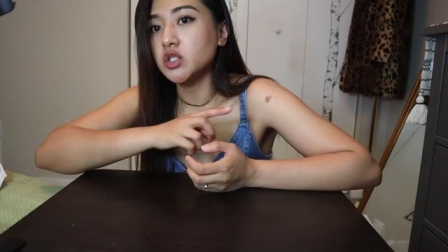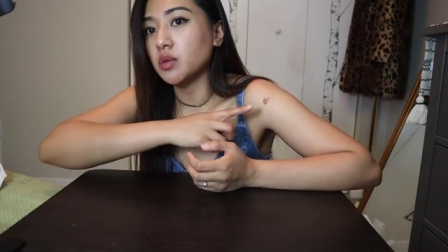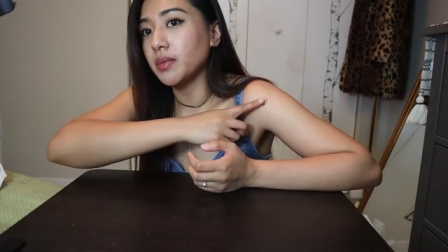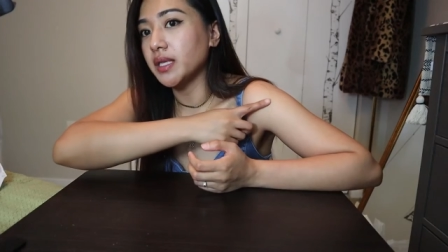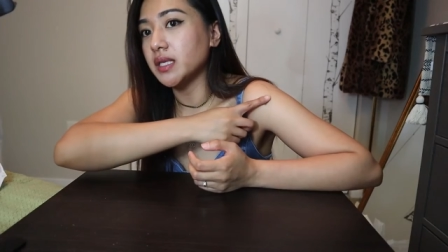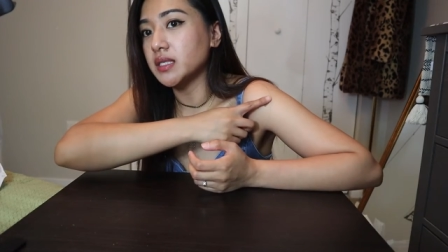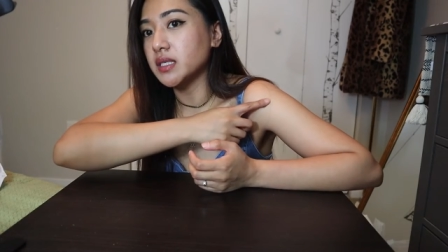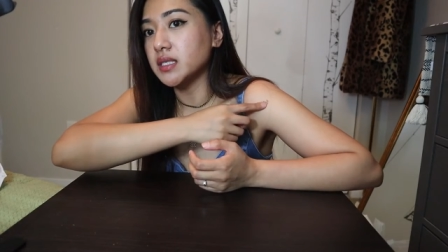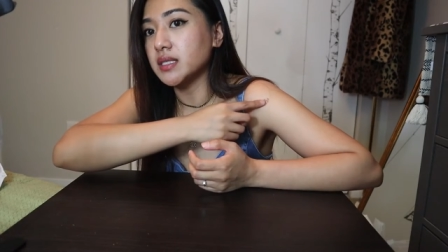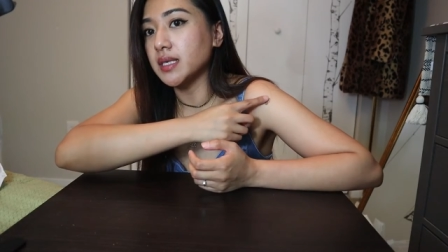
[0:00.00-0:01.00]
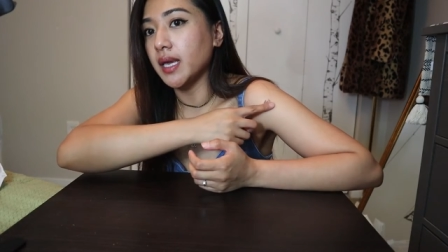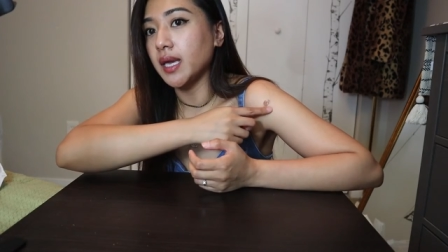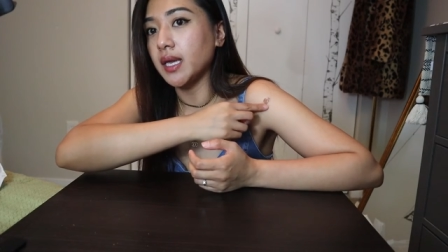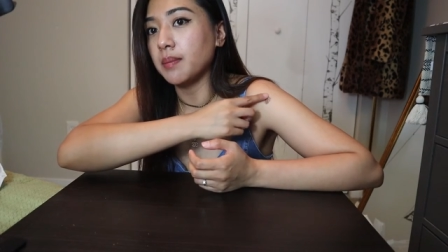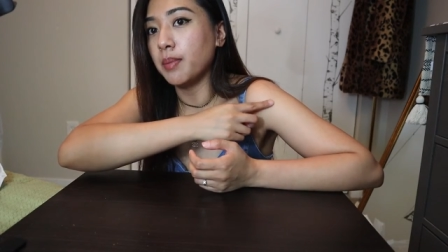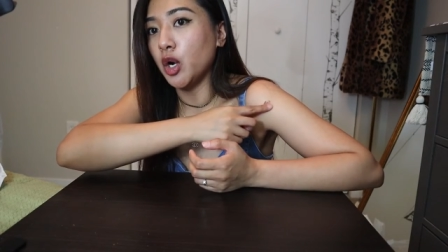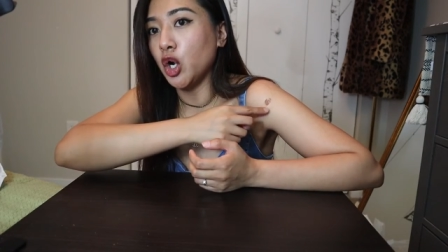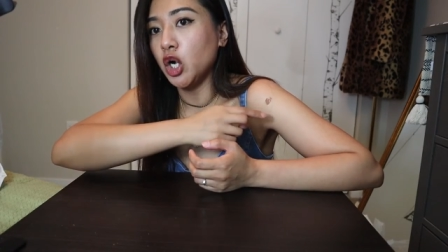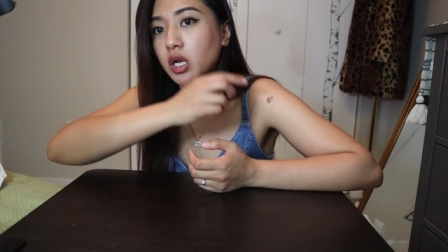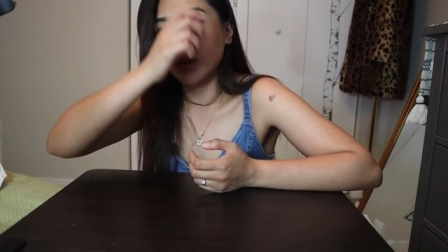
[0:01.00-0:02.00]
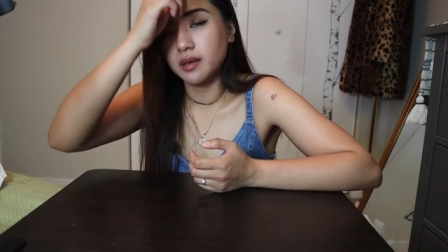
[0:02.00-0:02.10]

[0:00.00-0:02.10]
don't mind this. This is a burn.